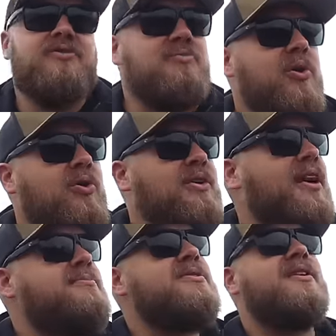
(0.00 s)
If I'm pulling
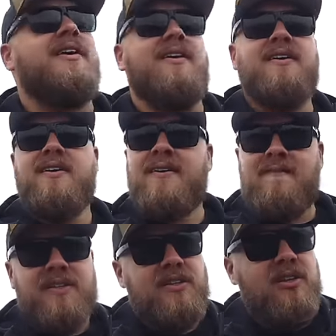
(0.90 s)
up to
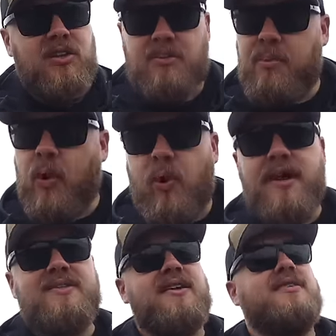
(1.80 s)
little the
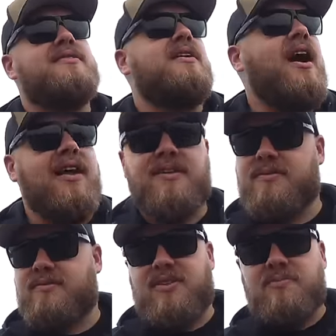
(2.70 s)
point on
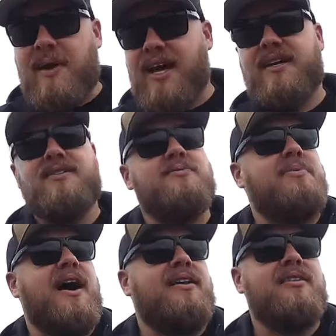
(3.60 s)
the
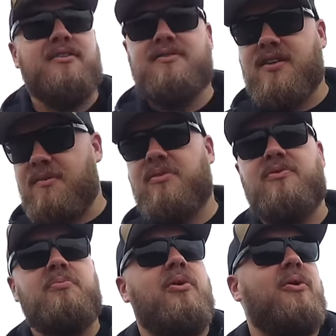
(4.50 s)
spot, little tip
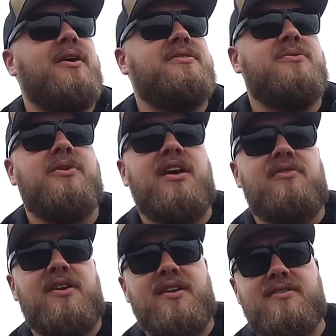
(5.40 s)
of a point or
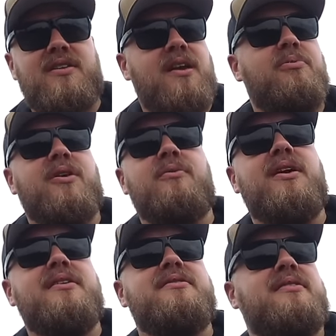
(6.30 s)
whatever that has tapering
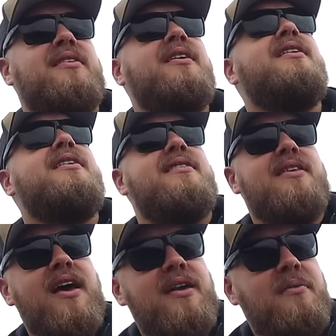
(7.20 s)
weeds, and
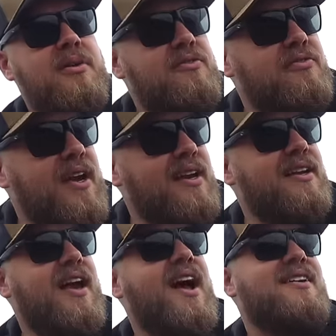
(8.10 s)
then I'm gonna fan
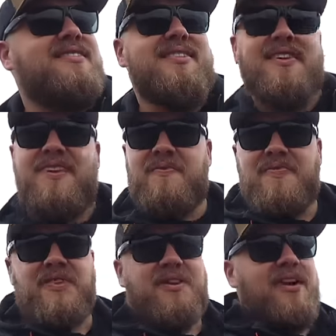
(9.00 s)
cast
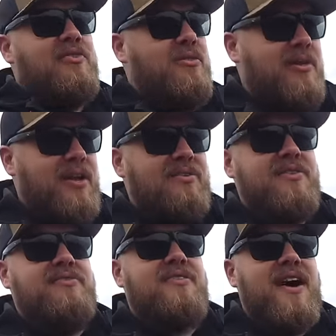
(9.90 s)
and cover about
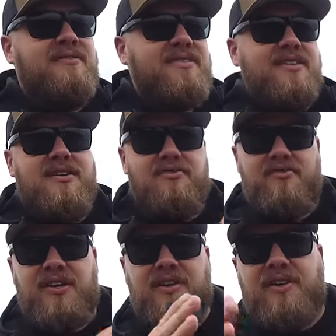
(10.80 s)
every 5 to 10
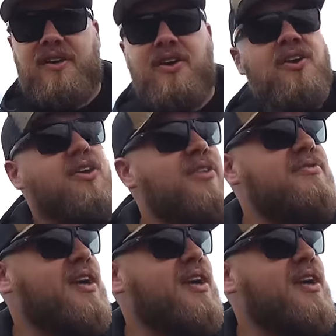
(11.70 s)
feet of